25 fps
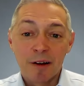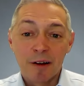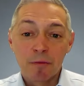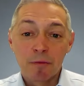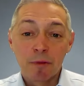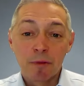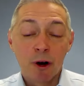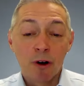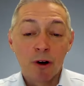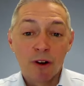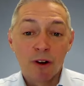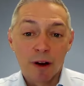
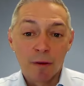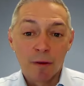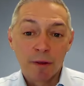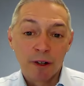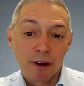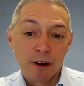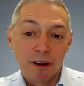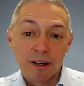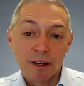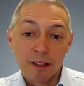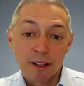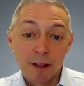program
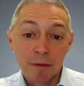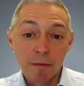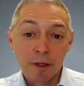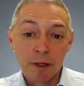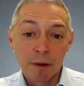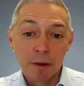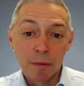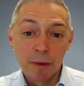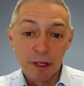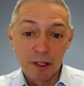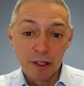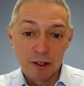here at
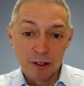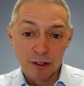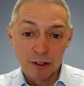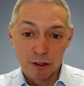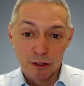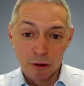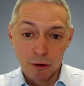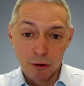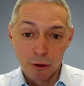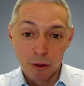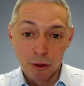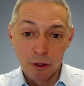Columbia Business
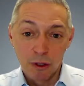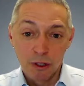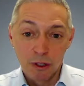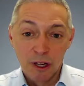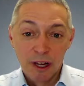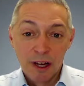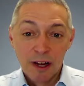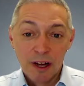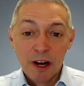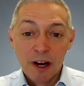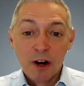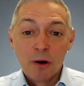School,
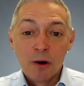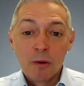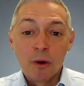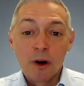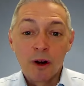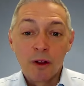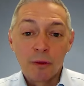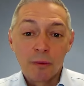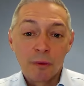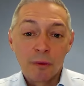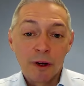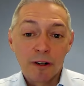
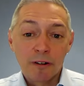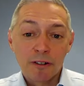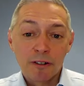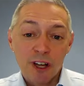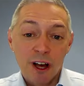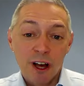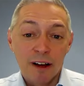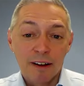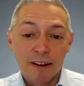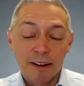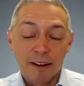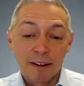where we're
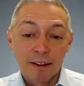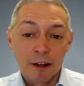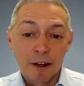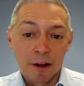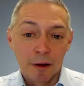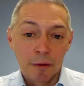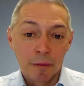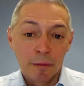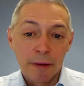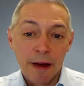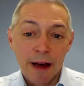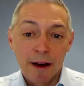talking
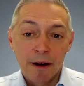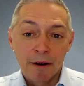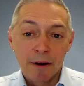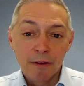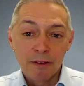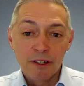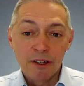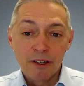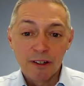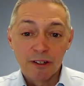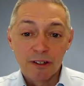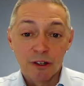
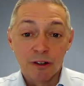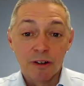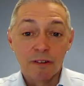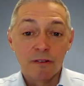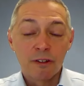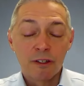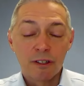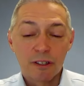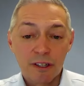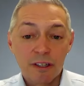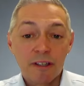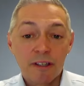about sort of
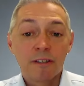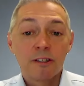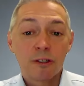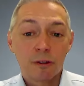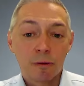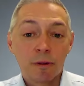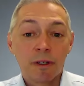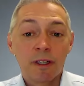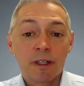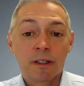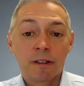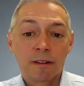
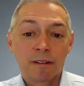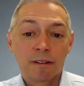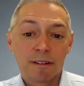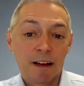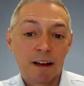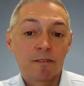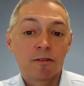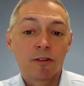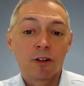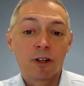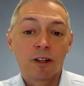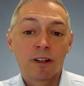C-suite
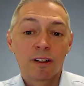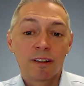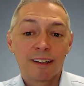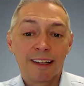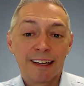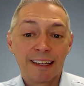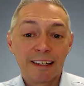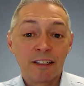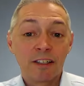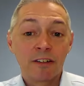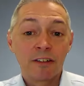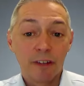level
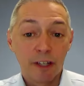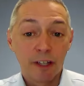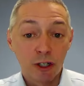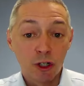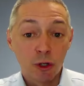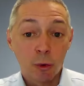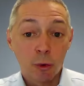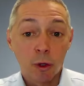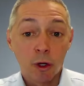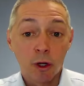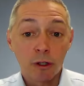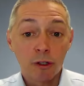
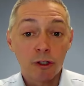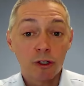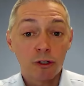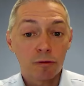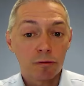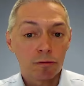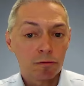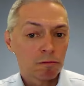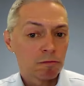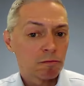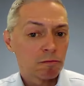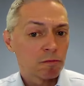individuals,
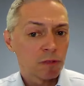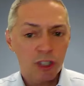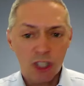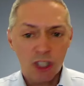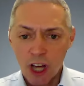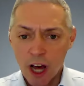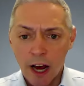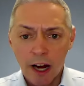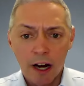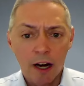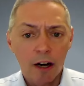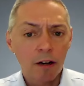
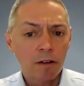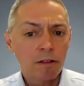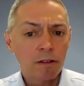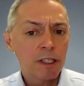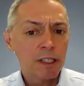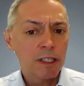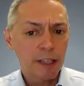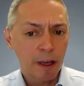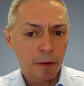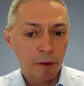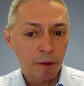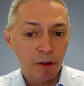retired,
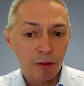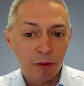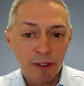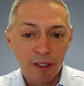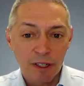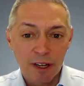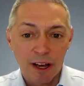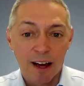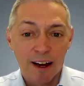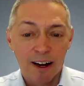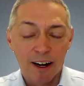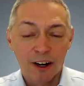
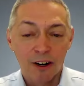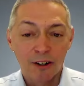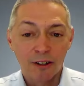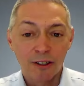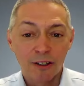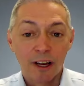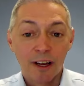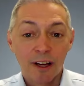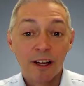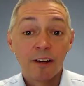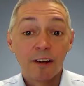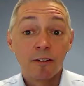semi-retired,
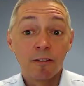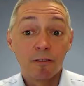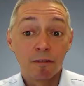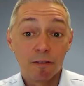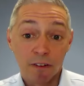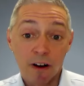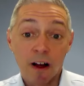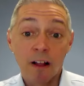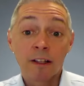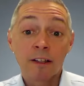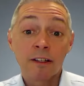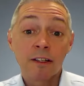who
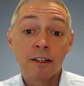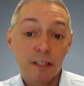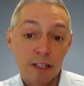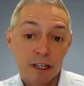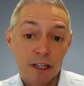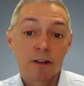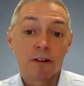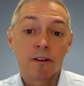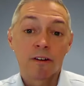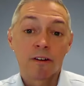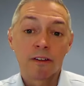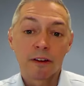
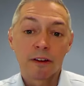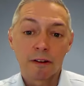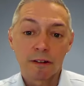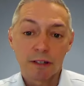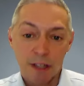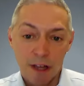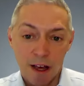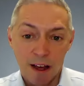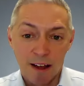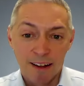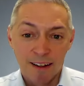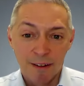volunteer their
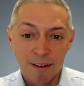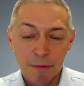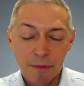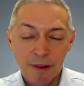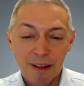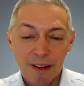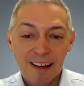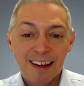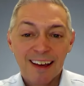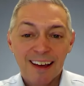time.